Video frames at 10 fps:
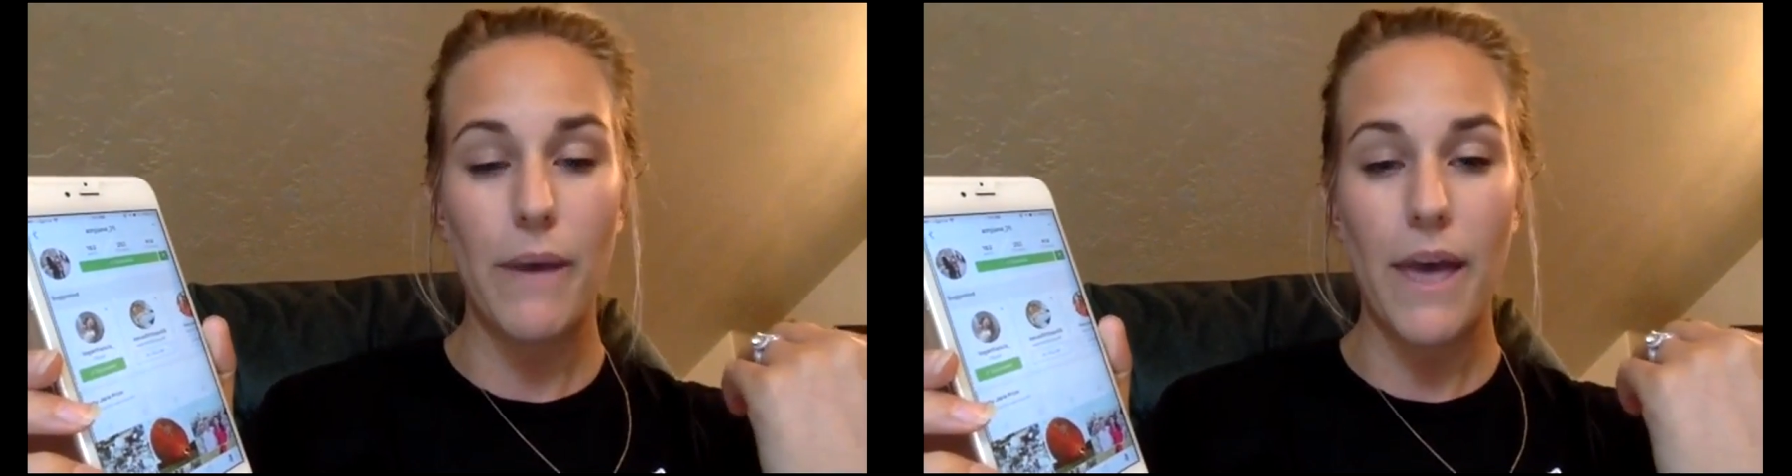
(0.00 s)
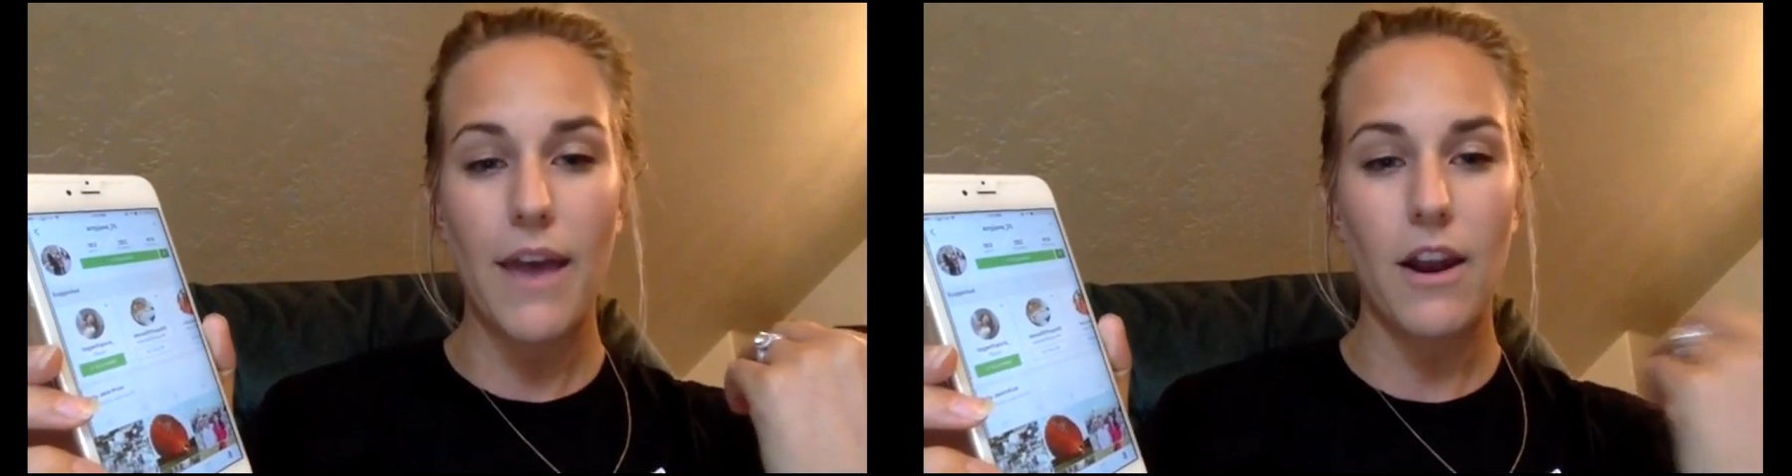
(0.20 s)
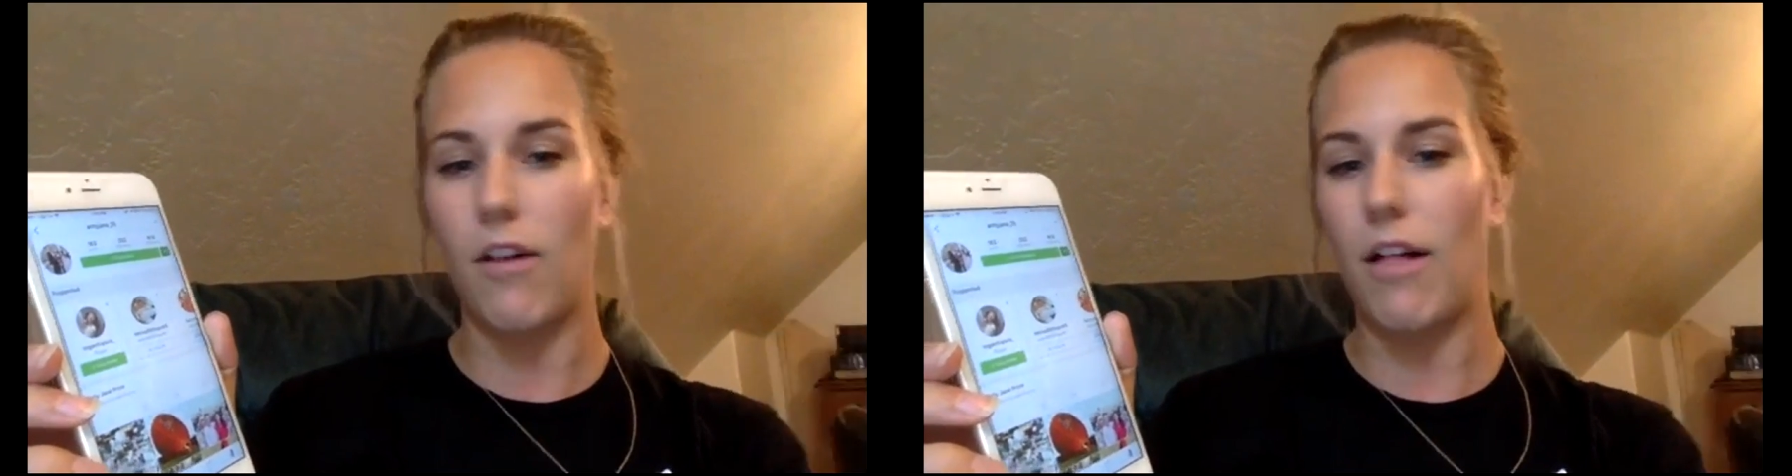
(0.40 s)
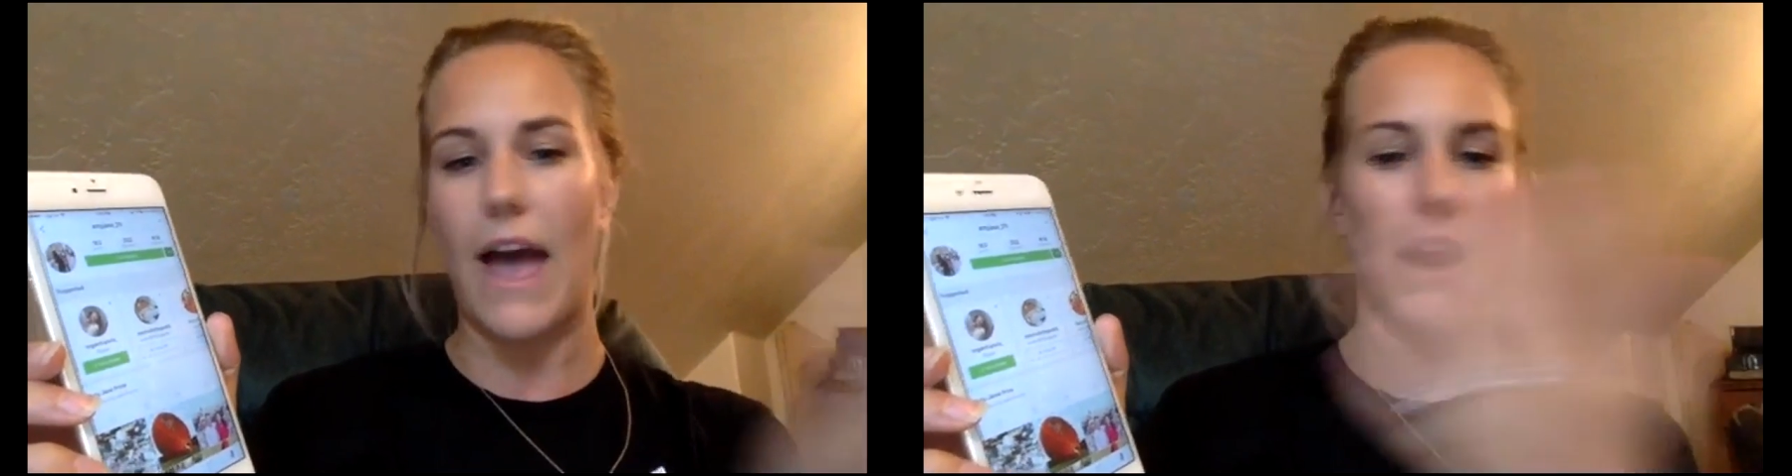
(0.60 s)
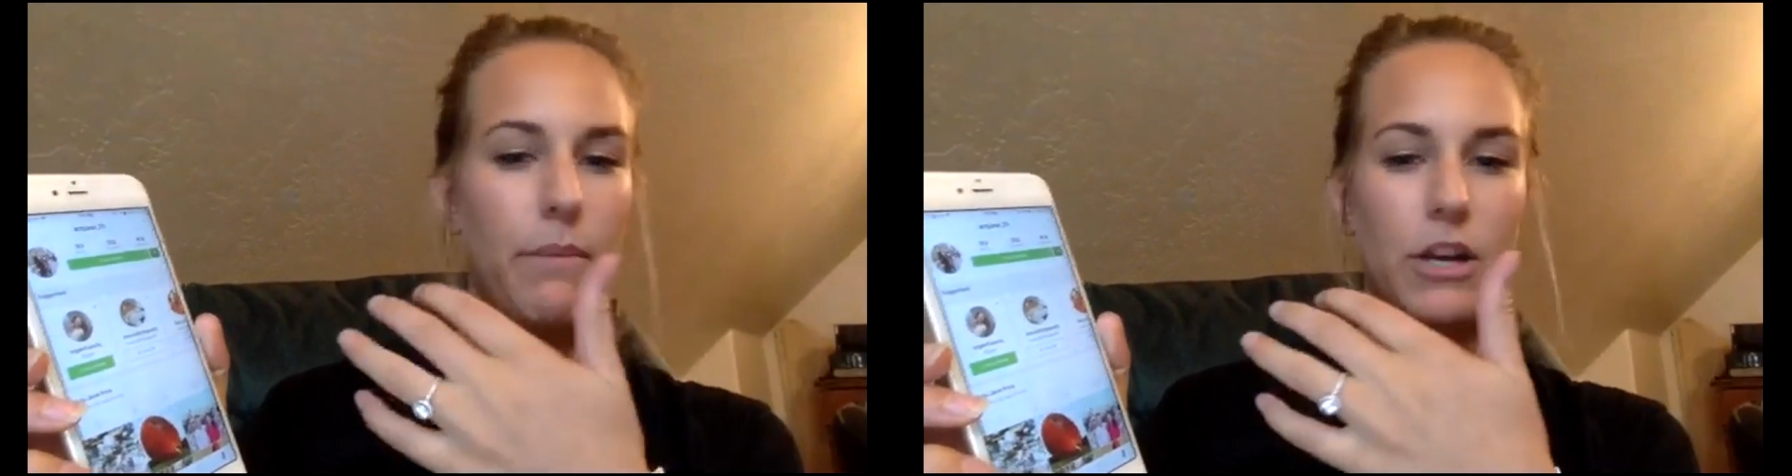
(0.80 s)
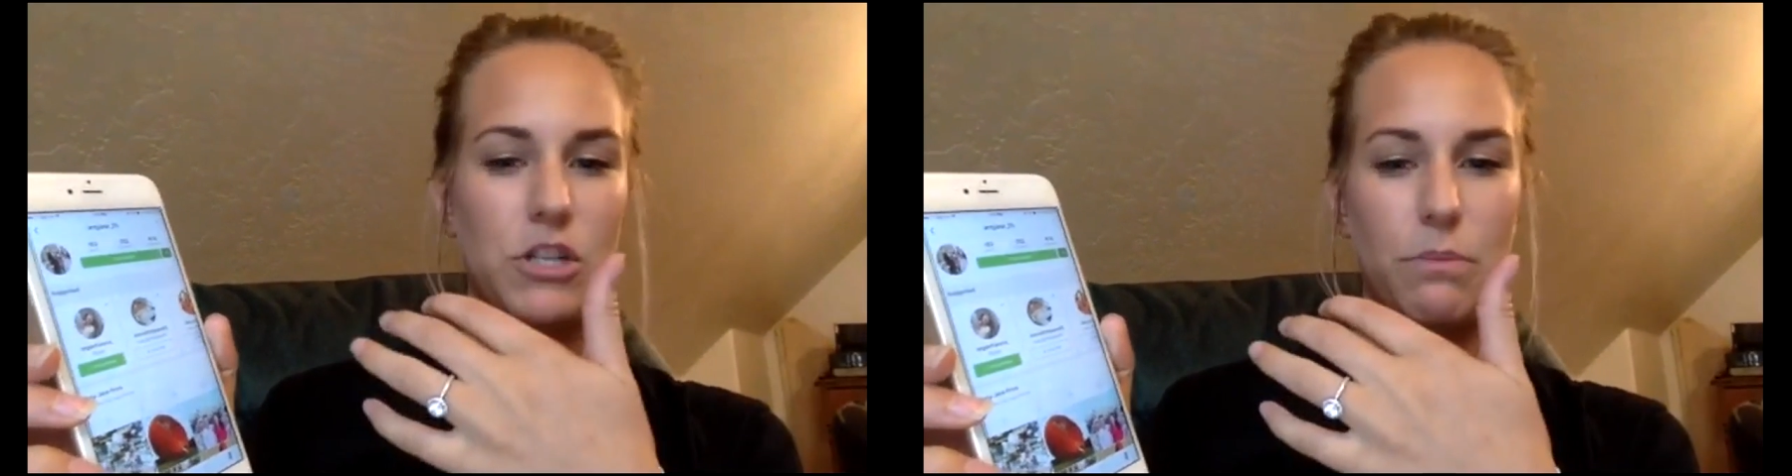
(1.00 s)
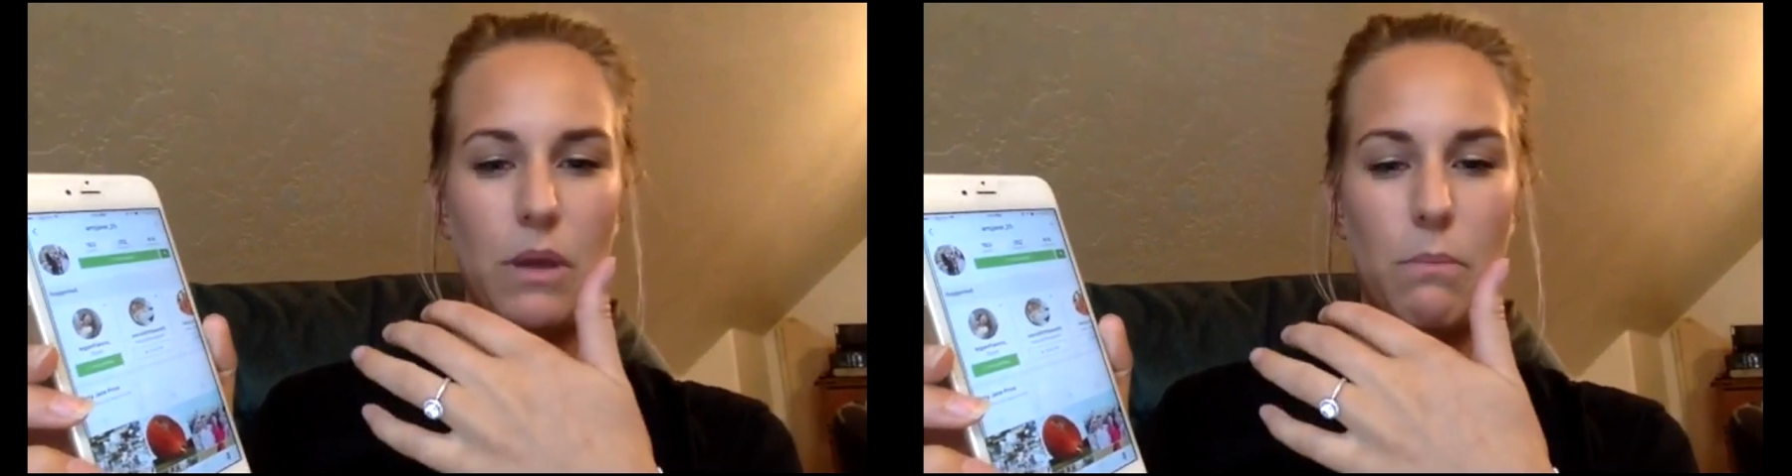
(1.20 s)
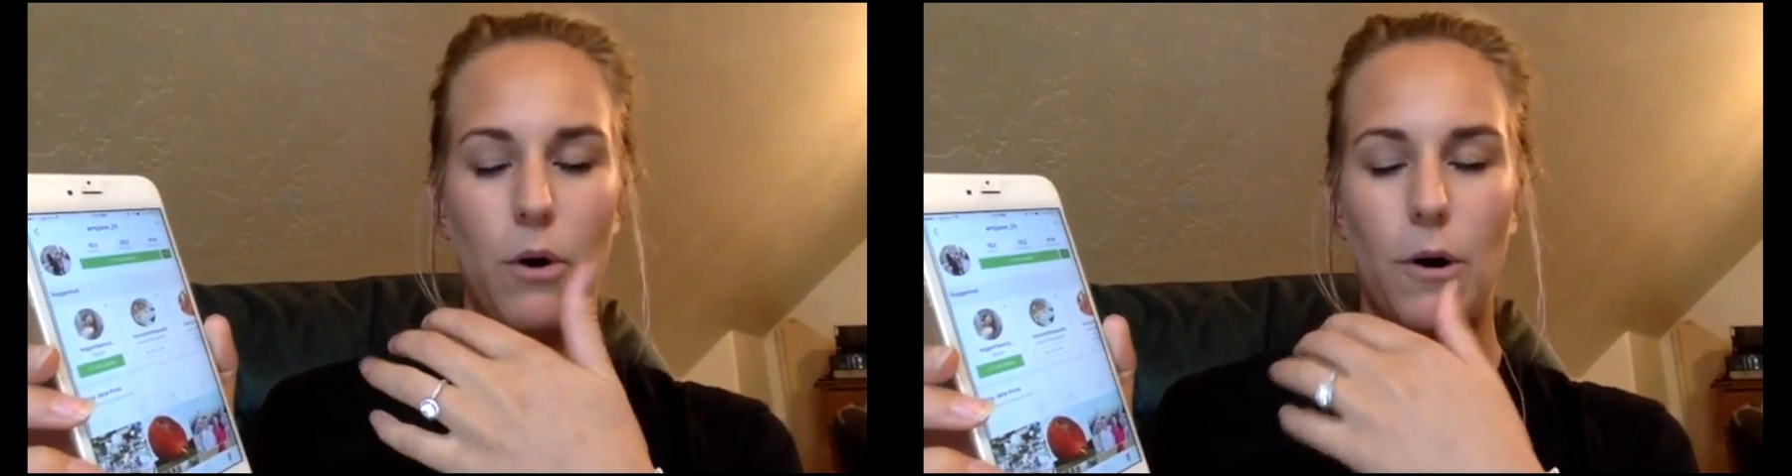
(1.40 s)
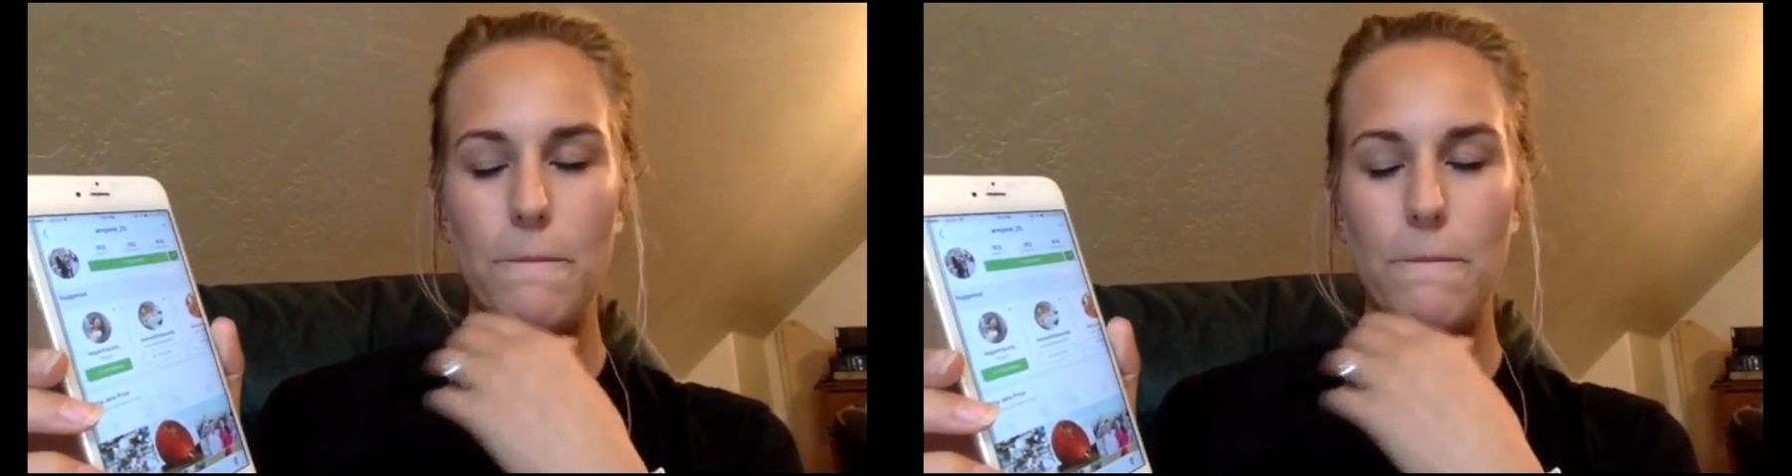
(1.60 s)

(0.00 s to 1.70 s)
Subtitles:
to bed, add a bunch of people.